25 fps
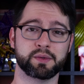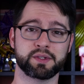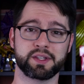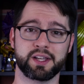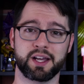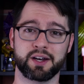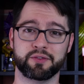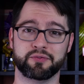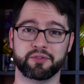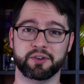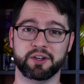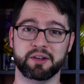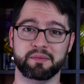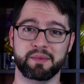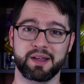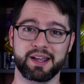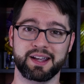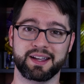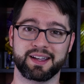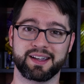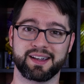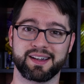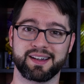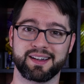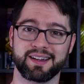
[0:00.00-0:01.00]
was a lot of fun to
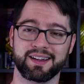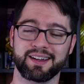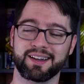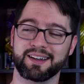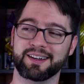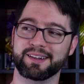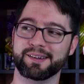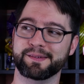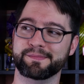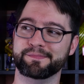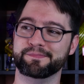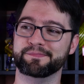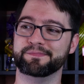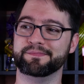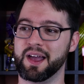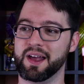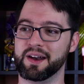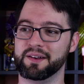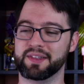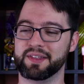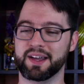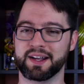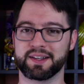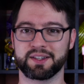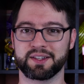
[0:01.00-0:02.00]
make. Um,
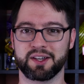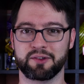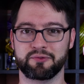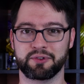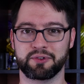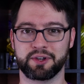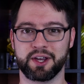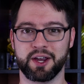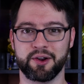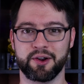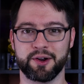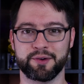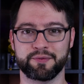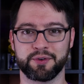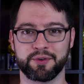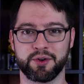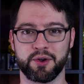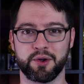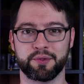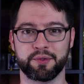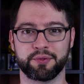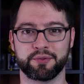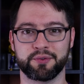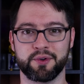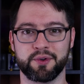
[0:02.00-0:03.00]
and thanks again for Karen for
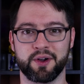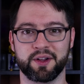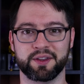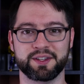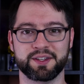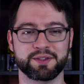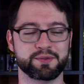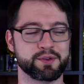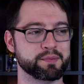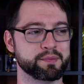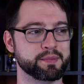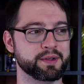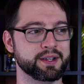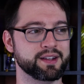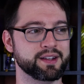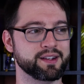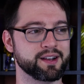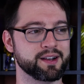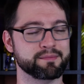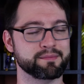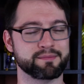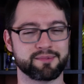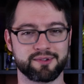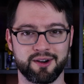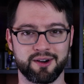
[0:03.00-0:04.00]
going through all these with me.
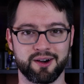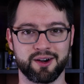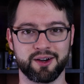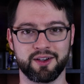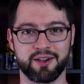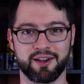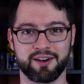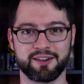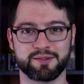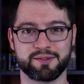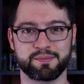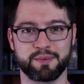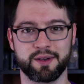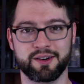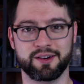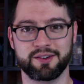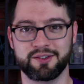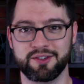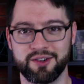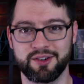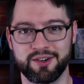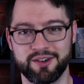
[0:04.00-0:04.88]
I'm sorry you had to spend